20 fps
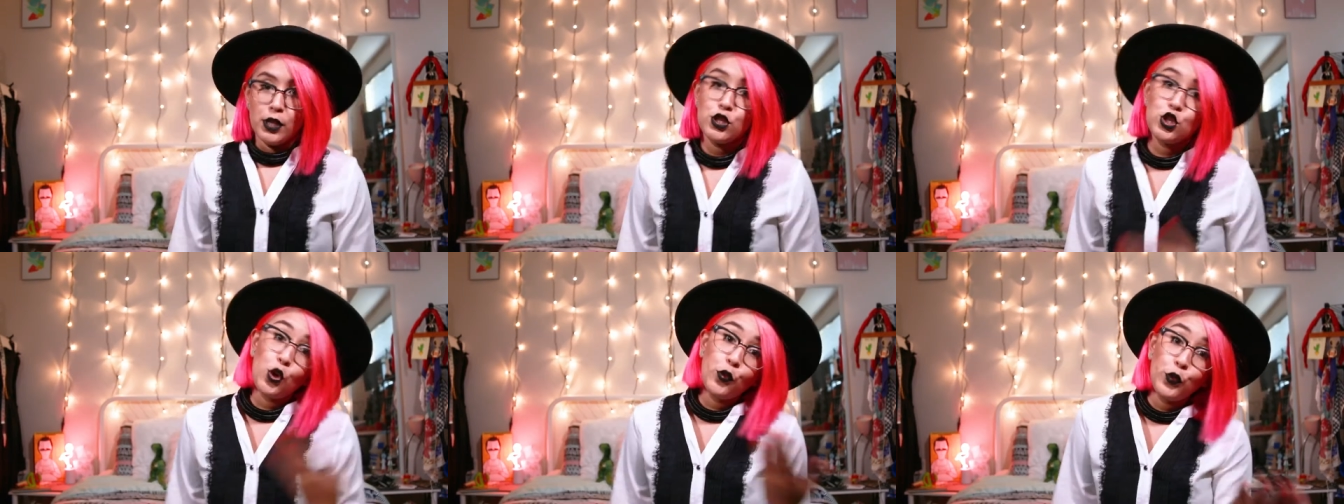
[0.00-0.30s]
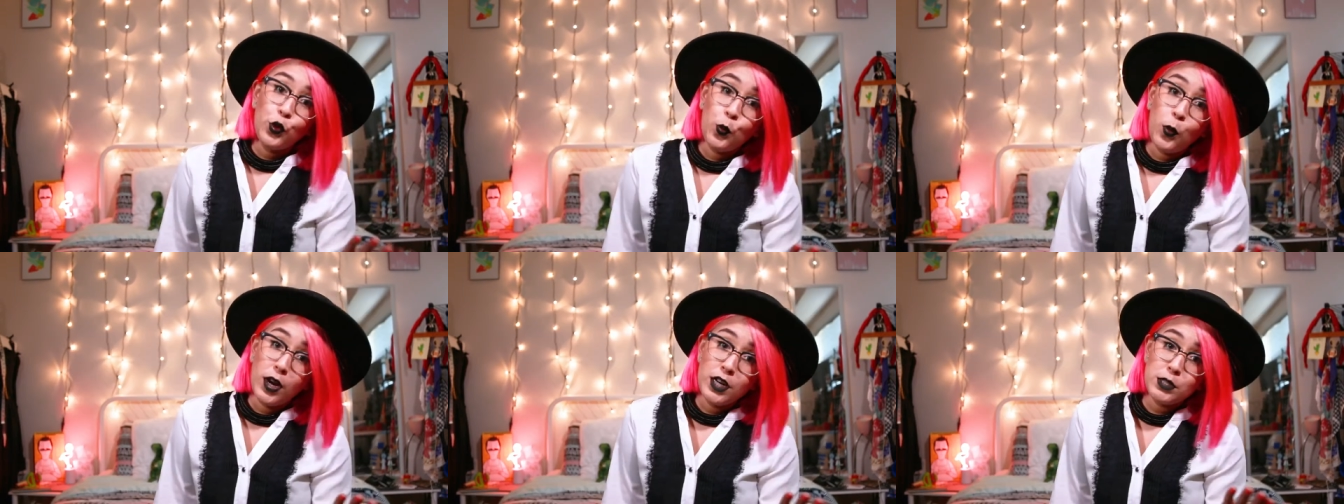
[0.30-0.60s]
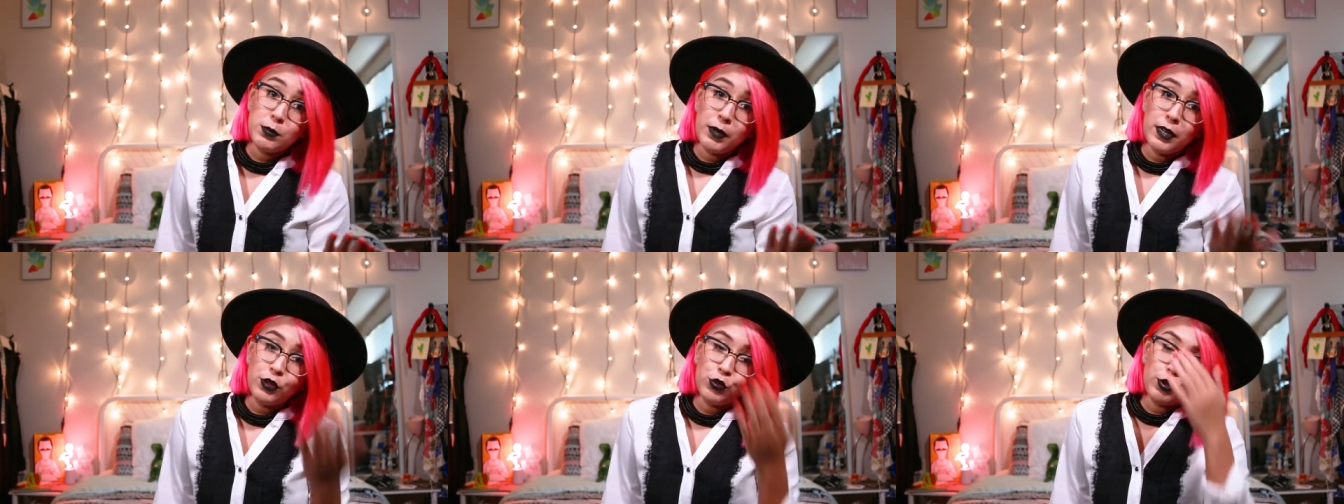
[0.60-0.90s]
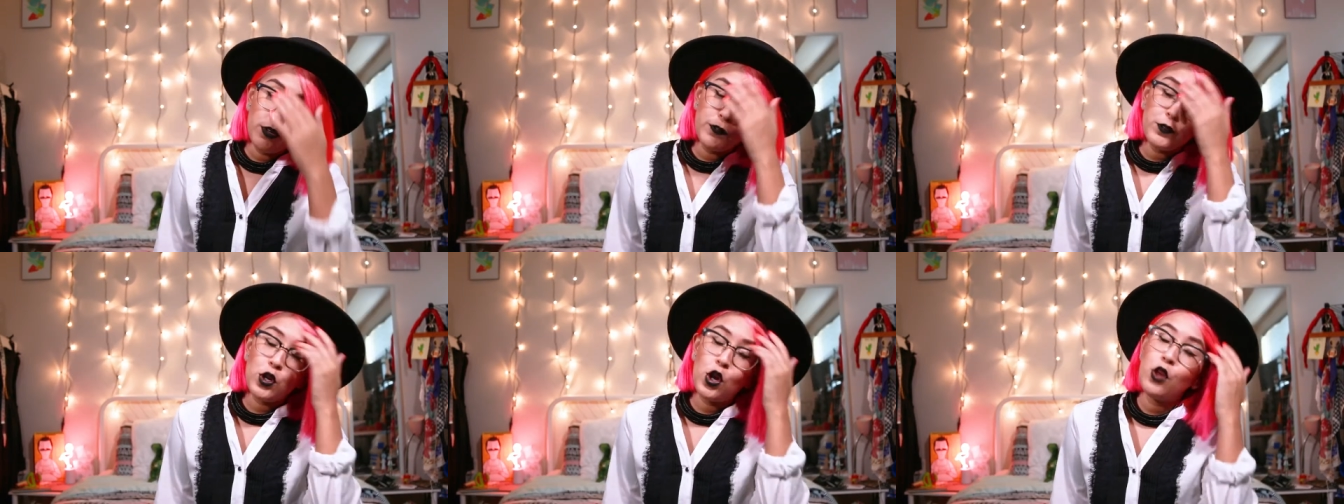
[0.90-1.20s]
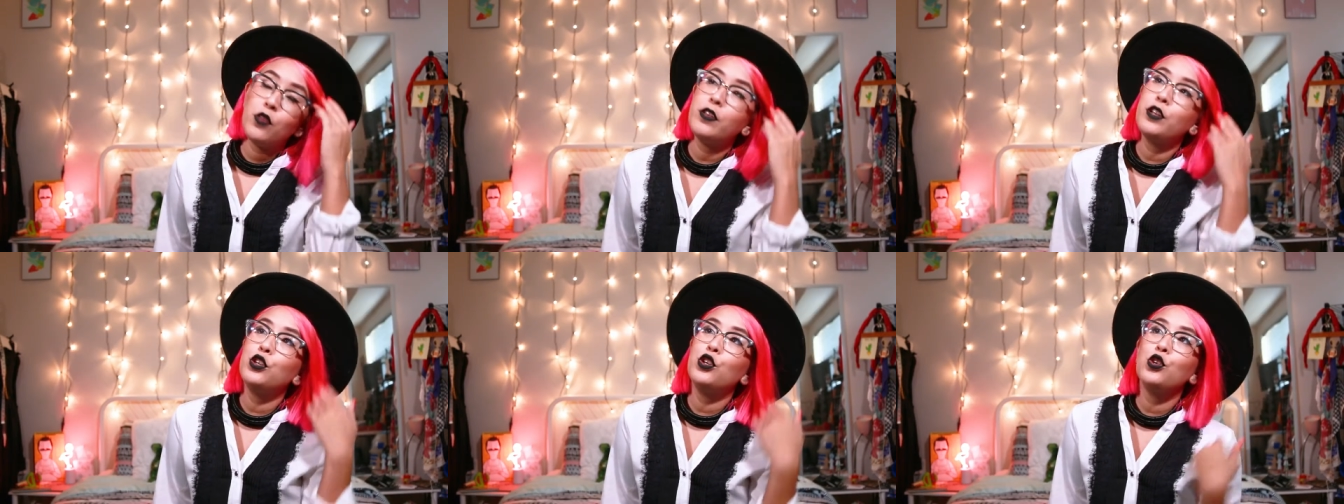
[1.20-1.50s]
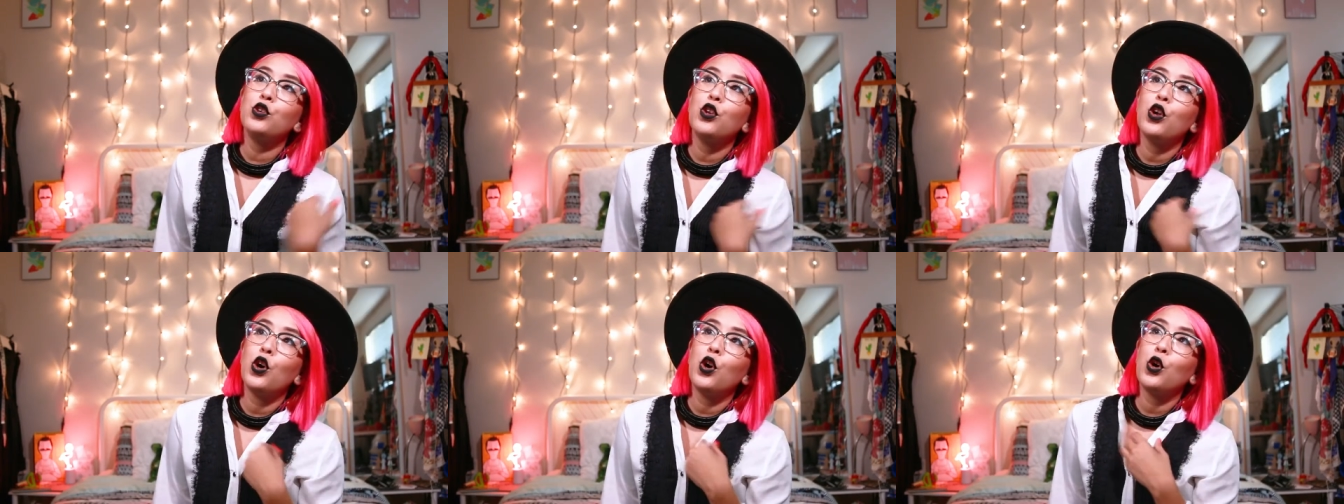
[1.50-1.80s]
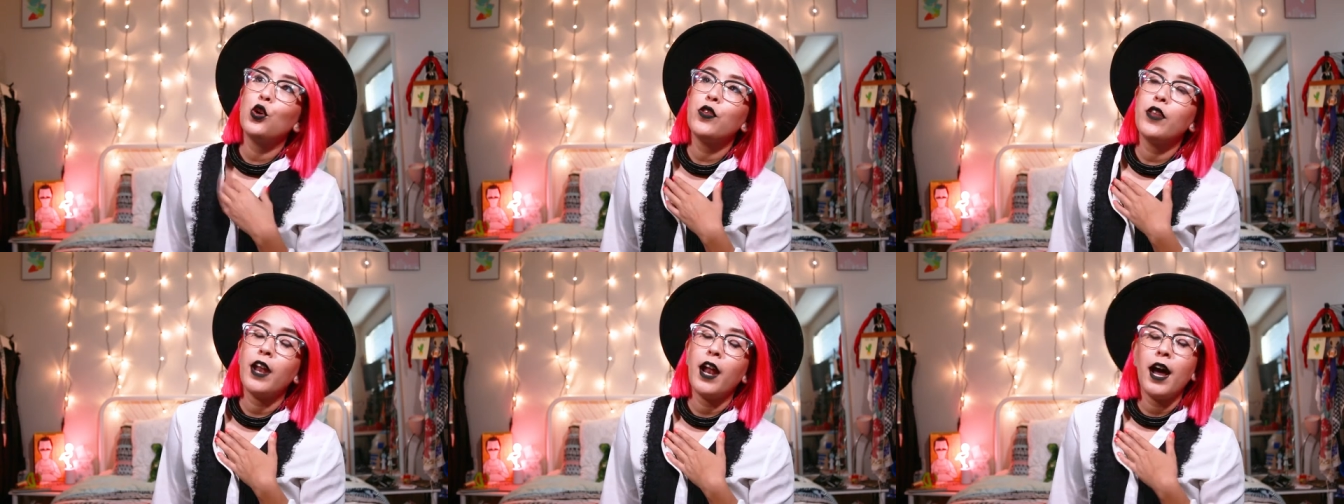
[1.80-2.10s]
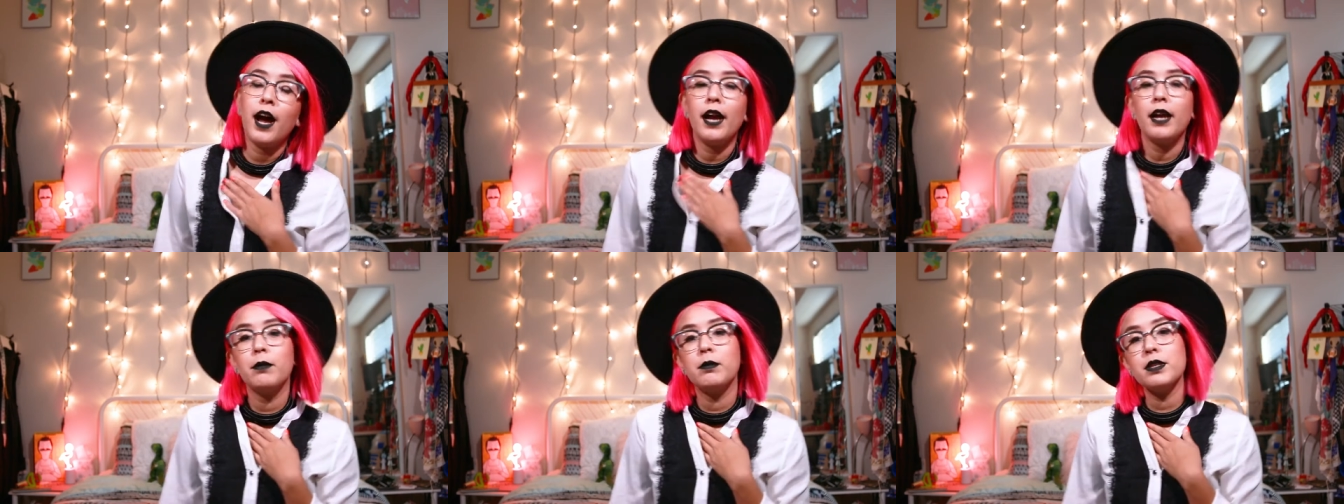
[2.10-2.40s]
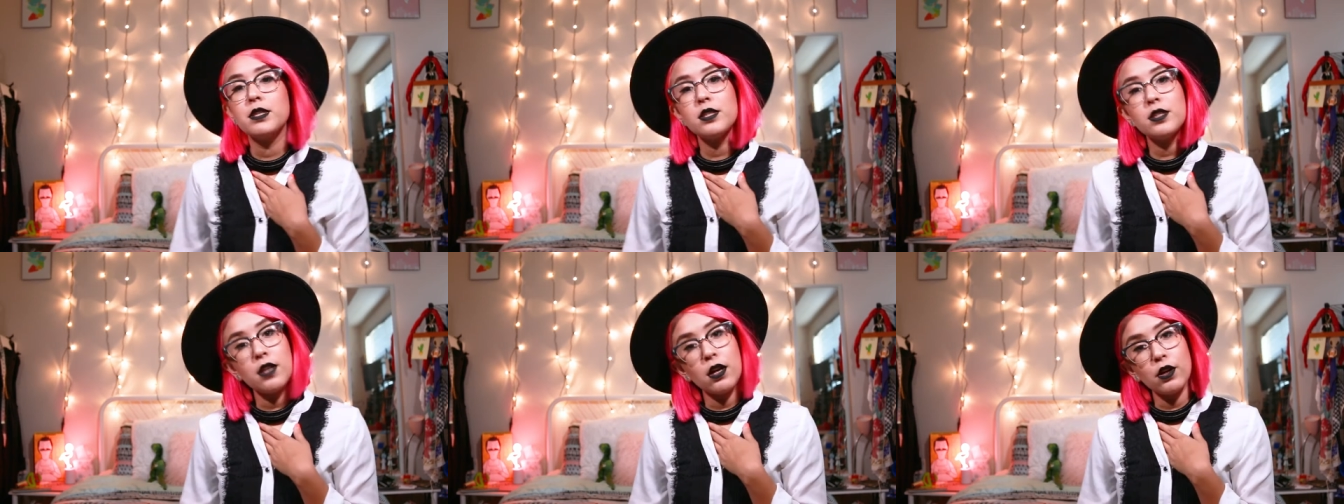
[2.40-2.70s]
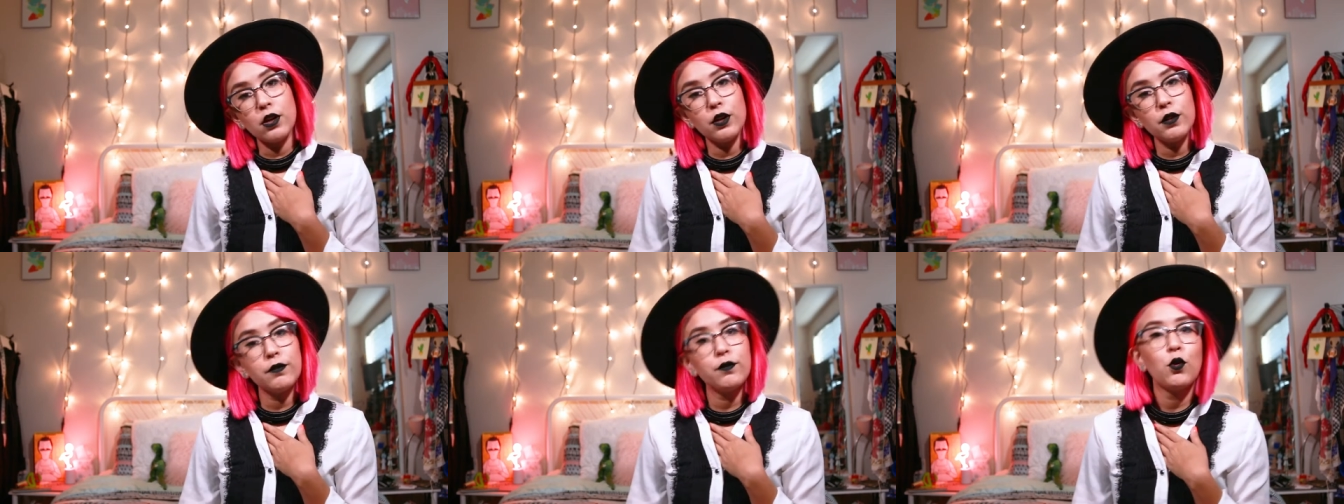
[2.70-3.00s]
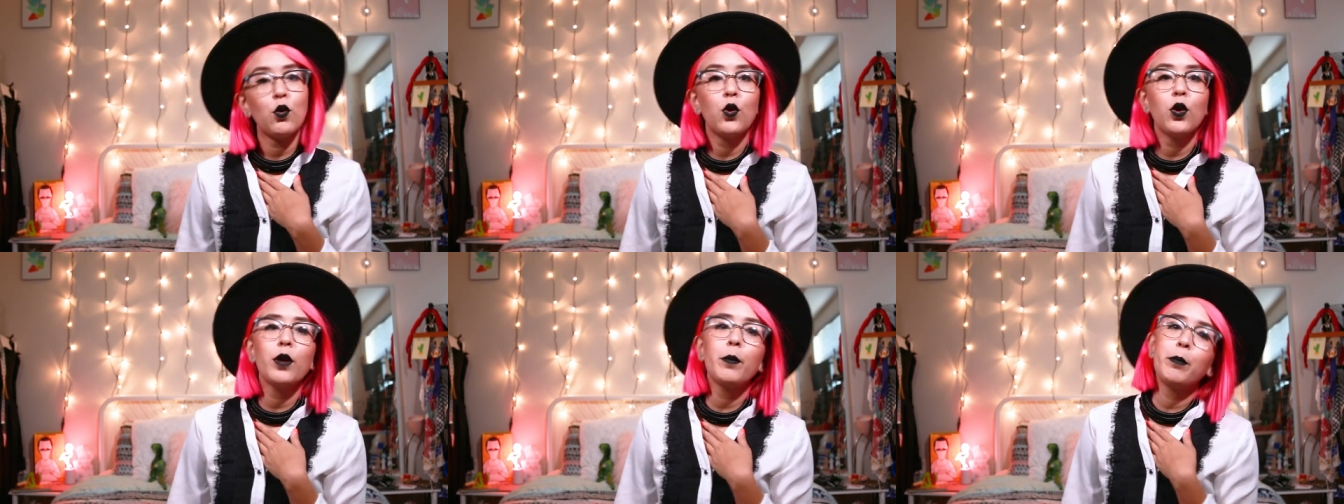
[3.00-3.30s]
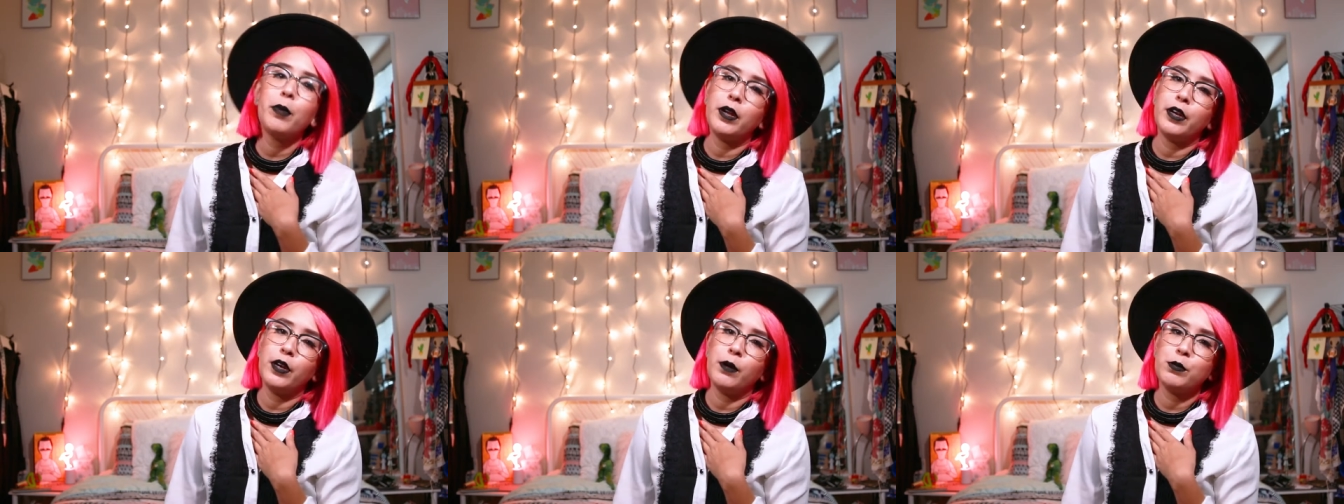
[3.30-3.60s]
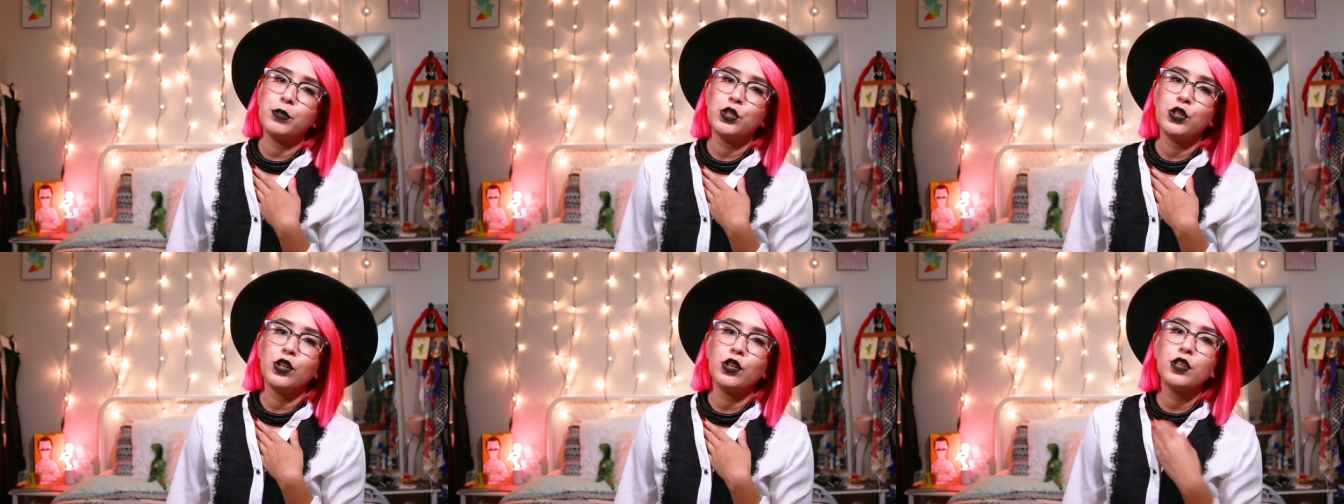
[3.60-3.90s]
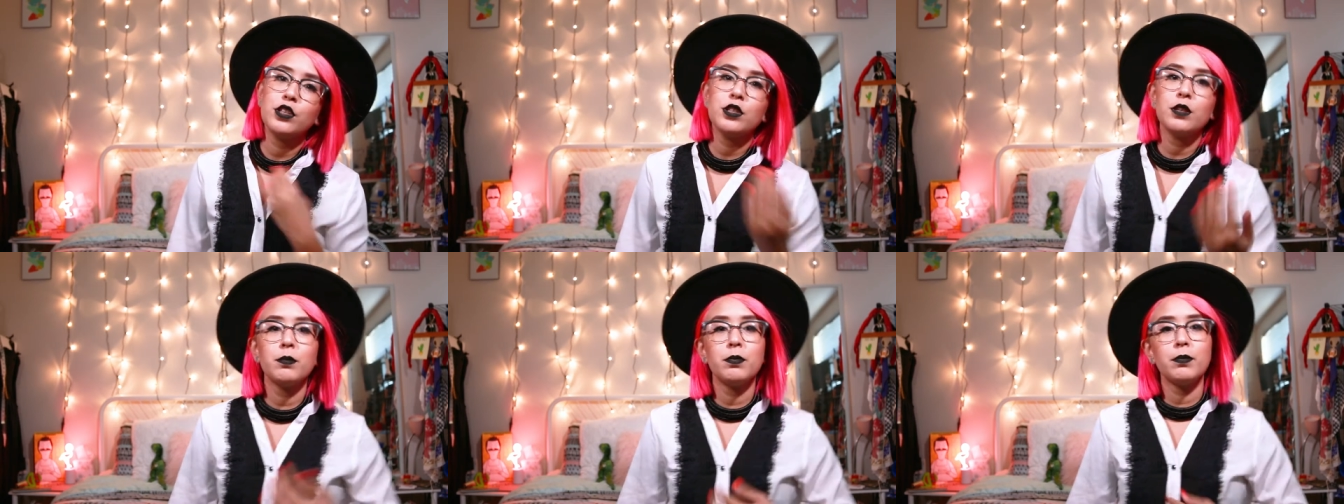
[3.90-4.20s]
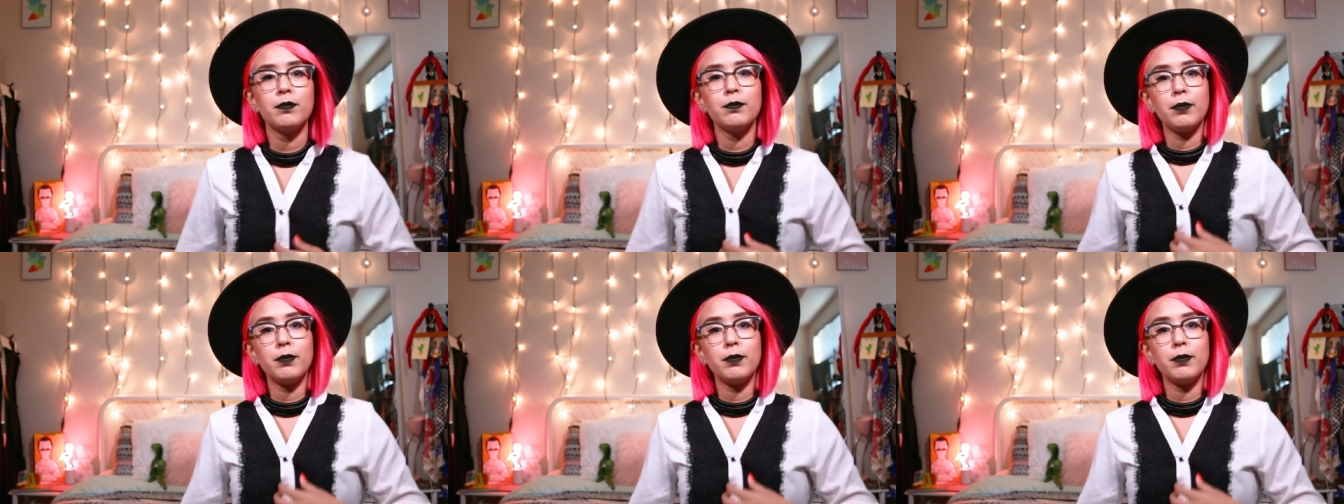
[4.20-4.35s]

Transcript: So if you watch my thrift haul, then you know that I am a sucker for button-up shirts,